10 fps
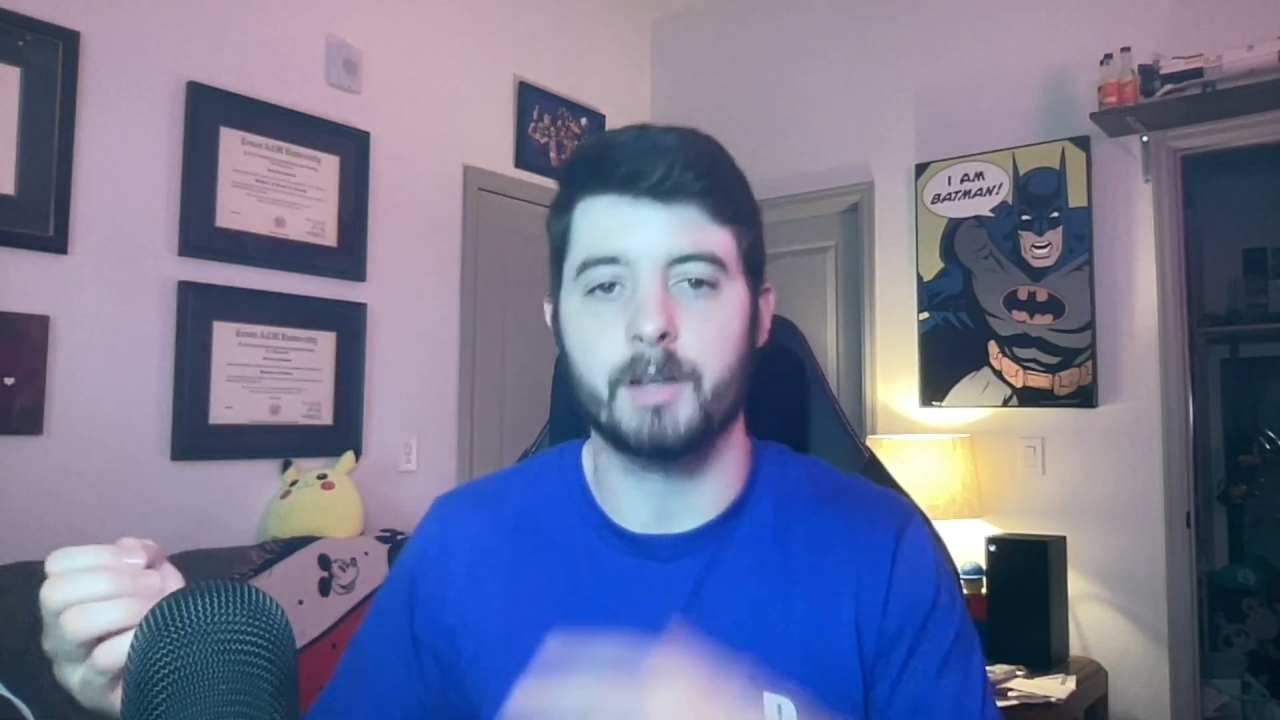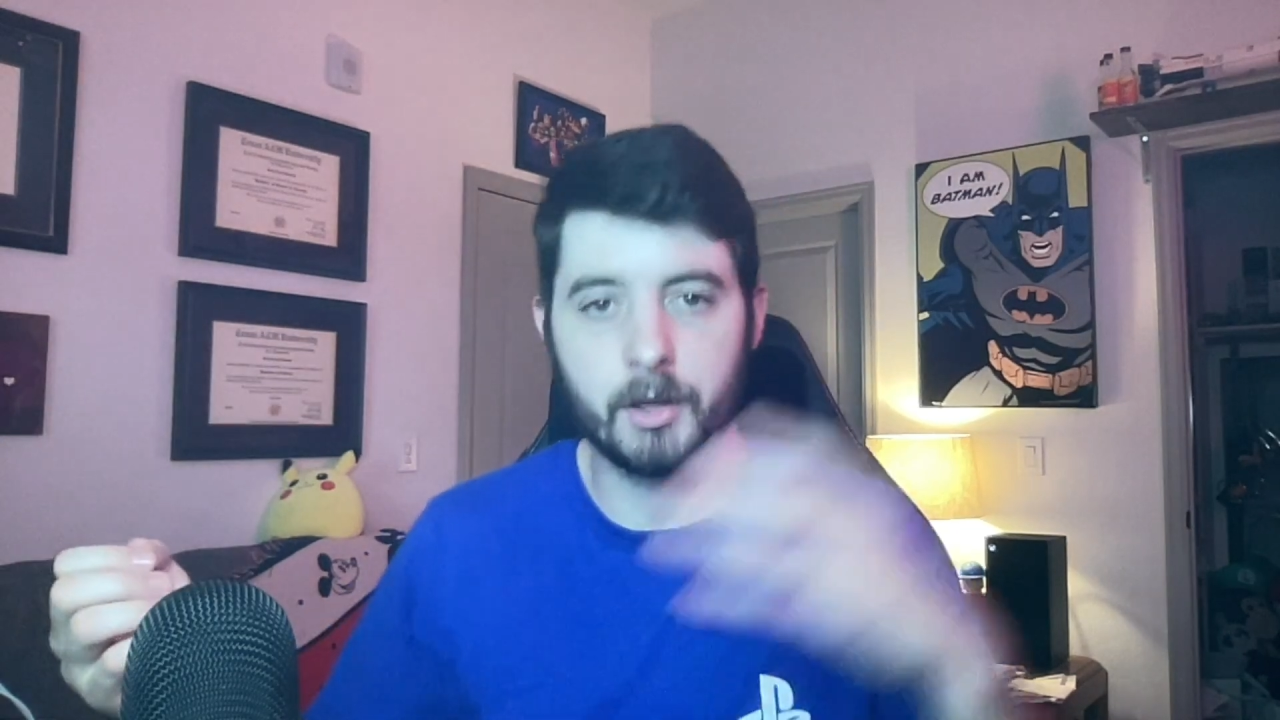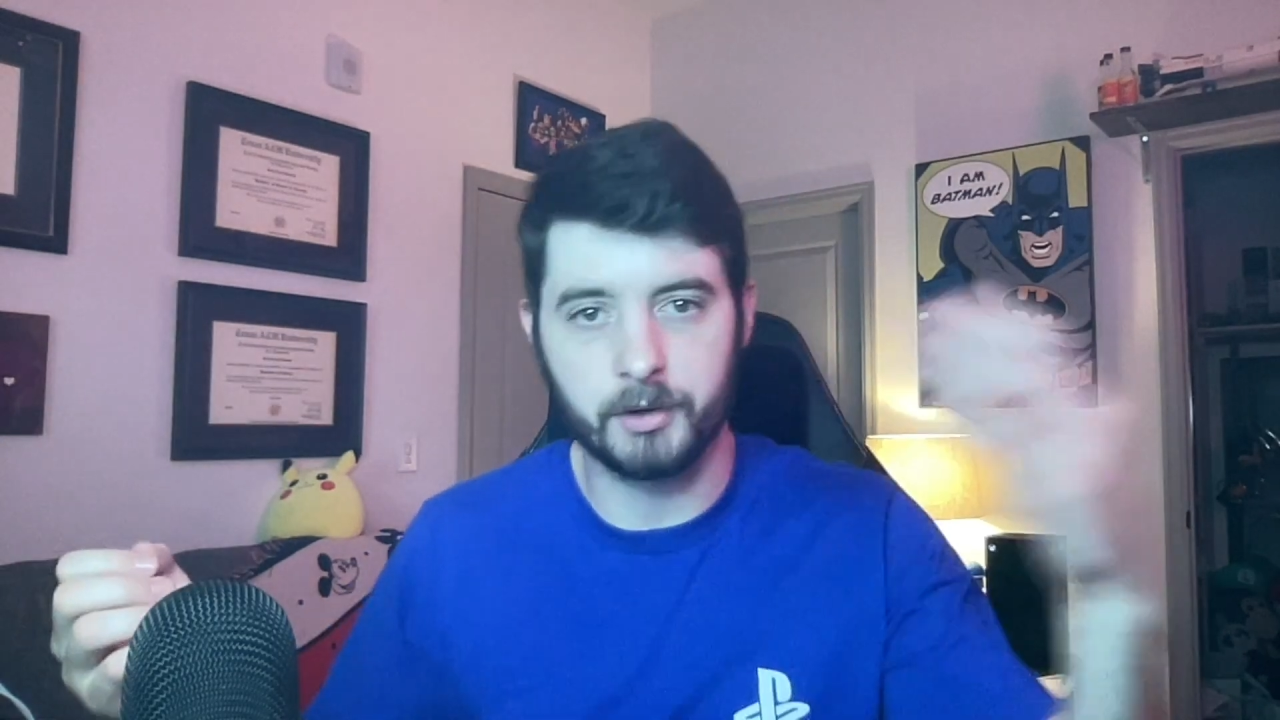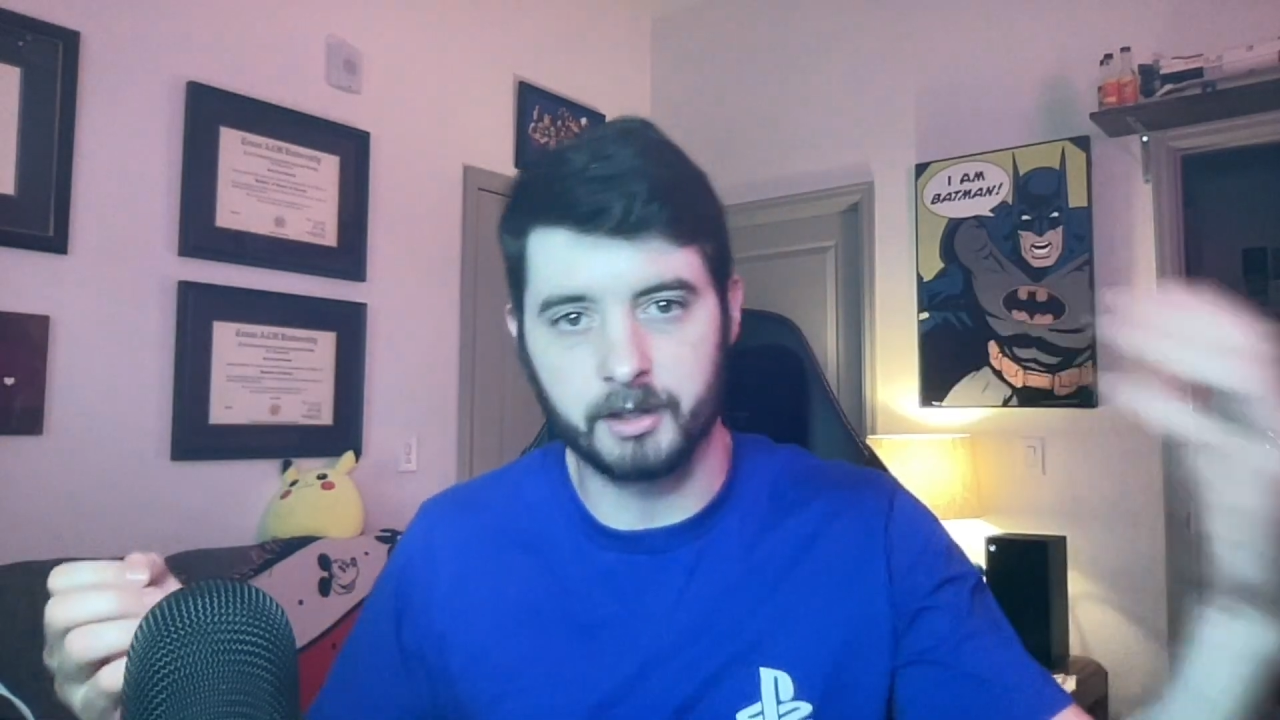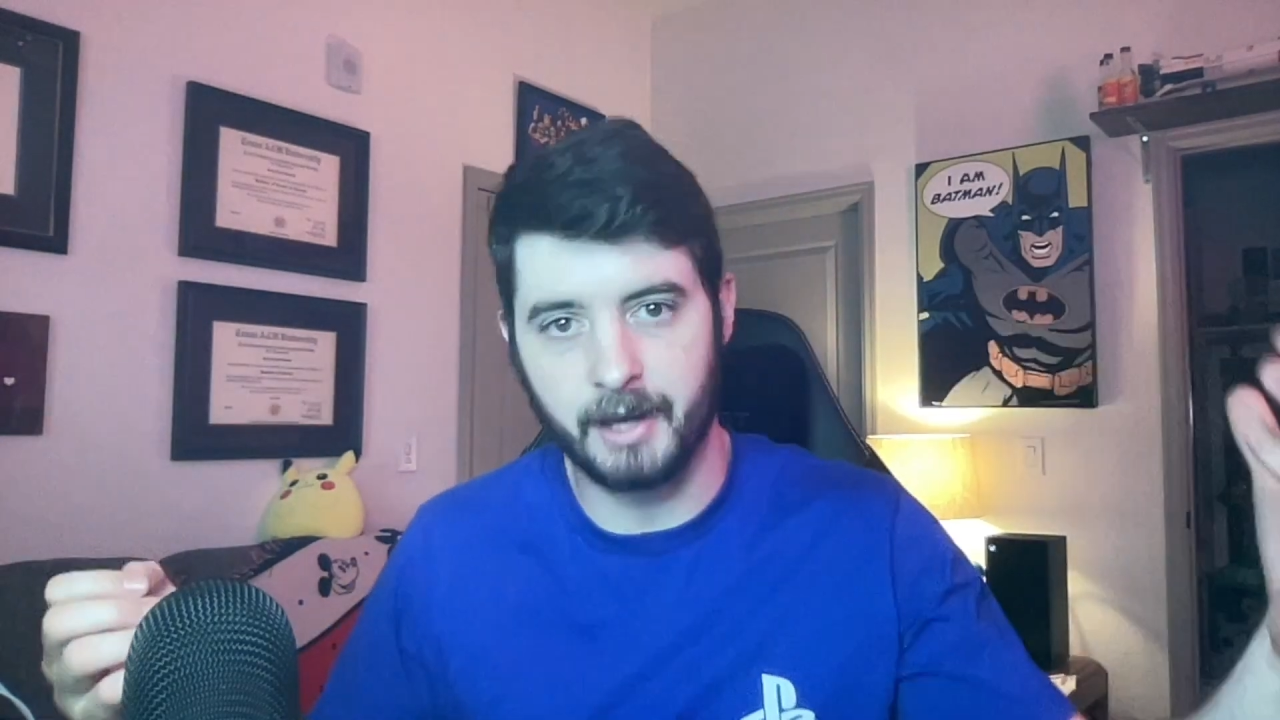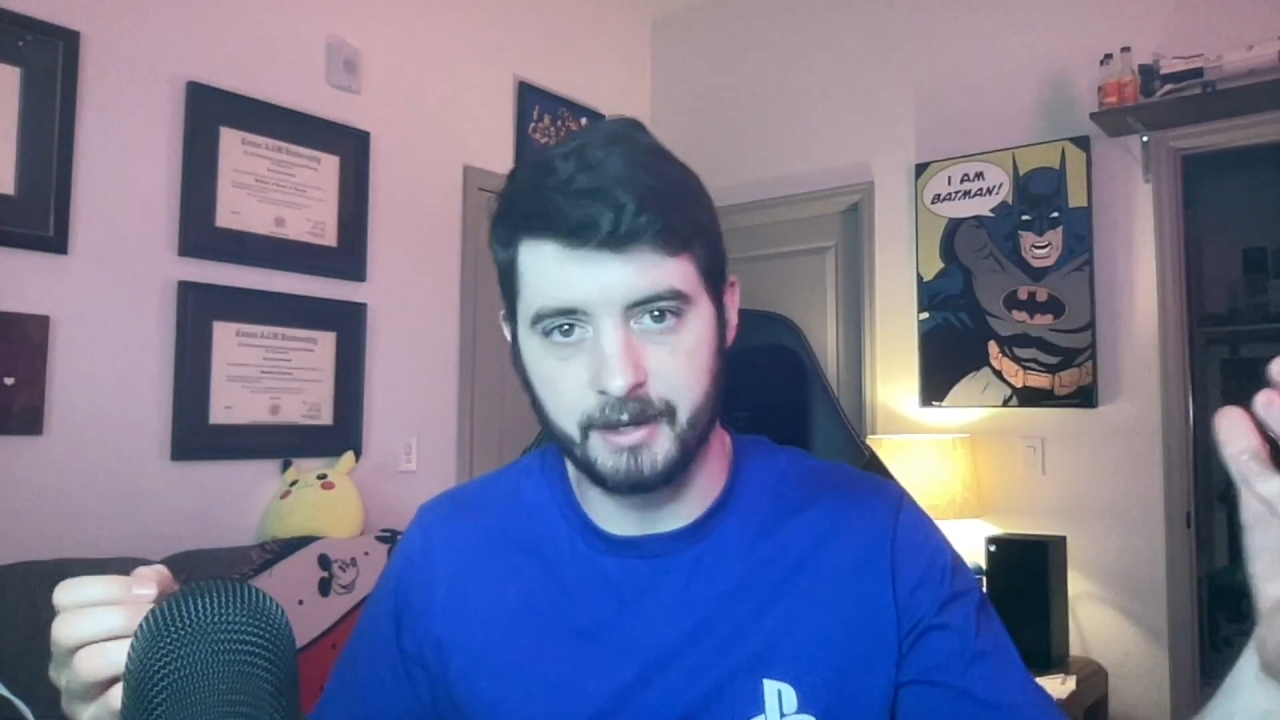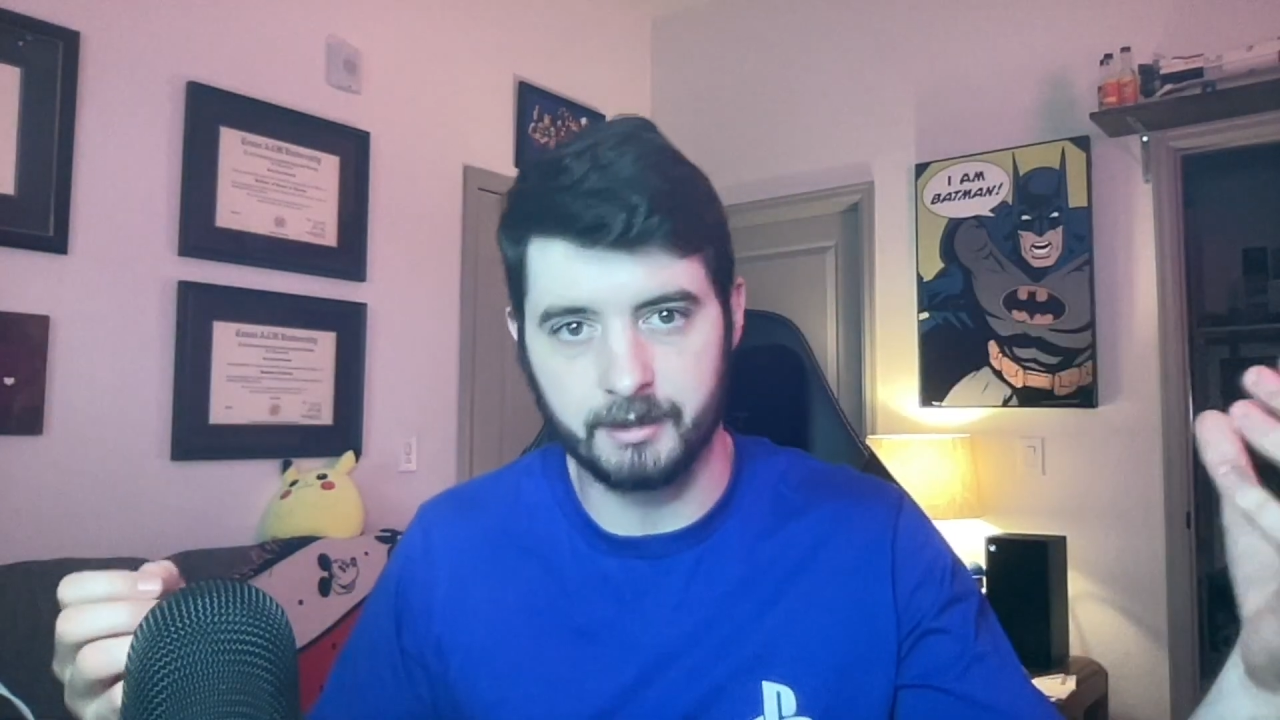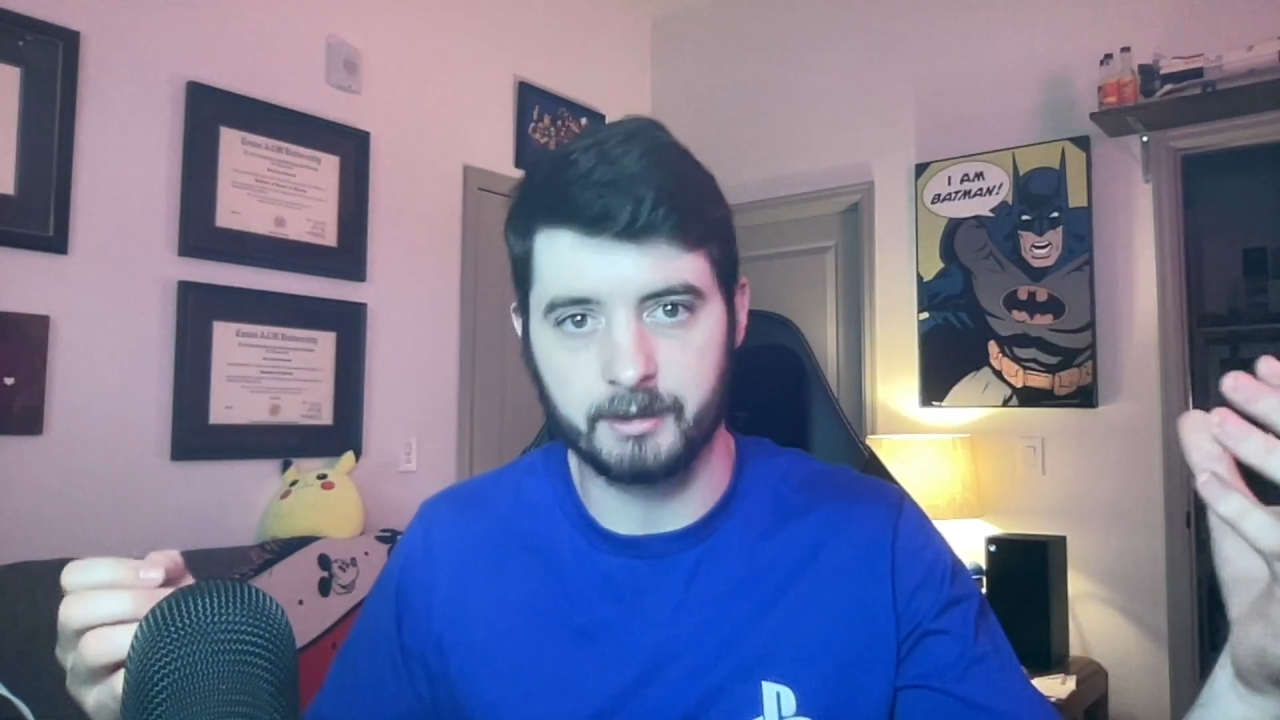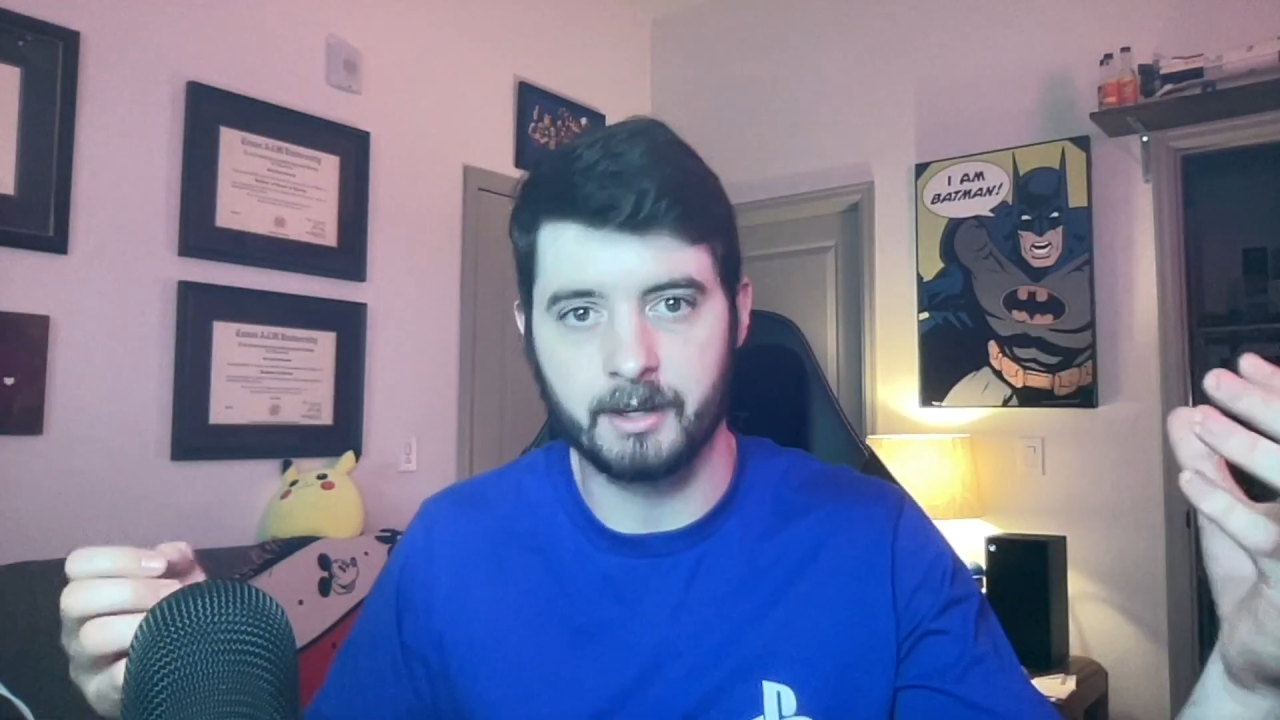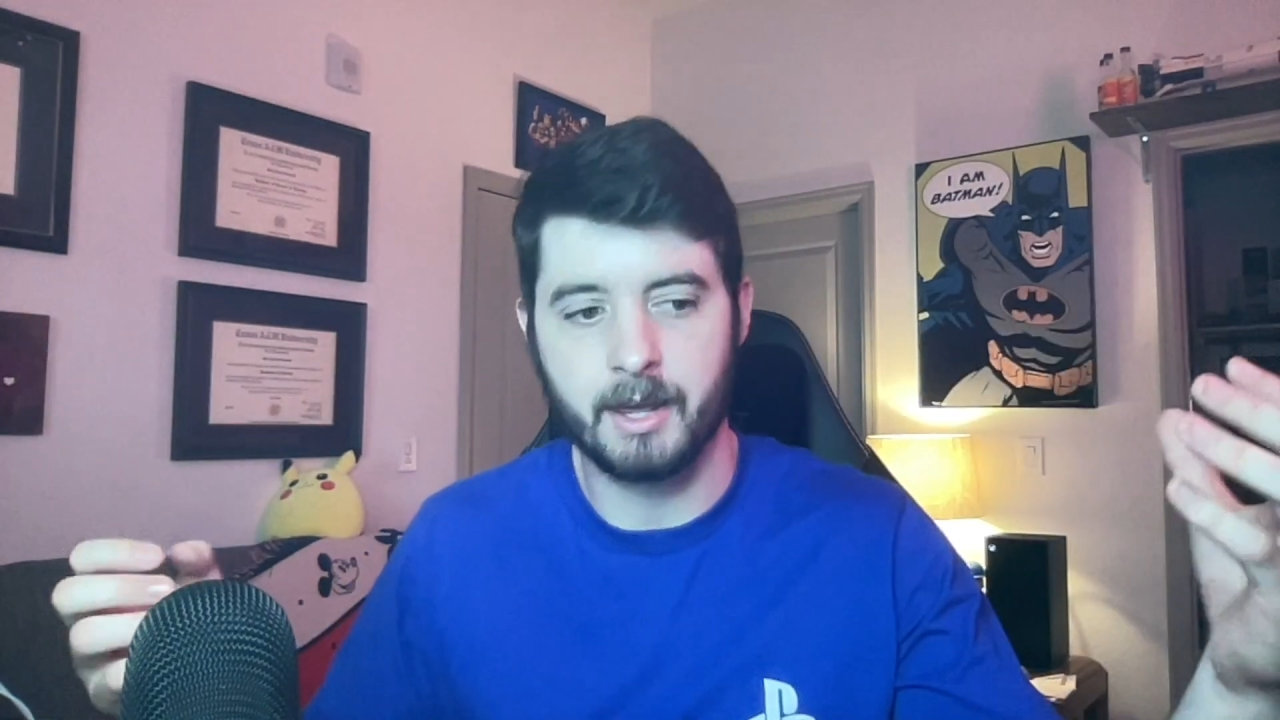other
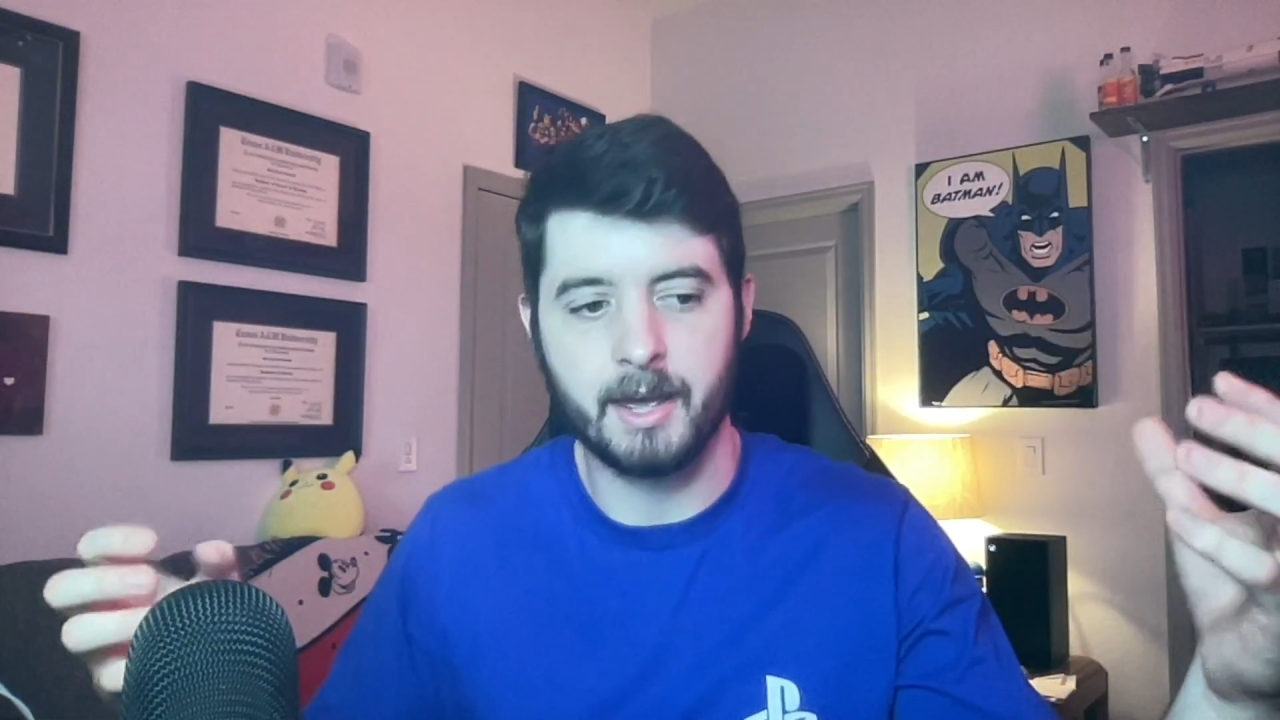classes,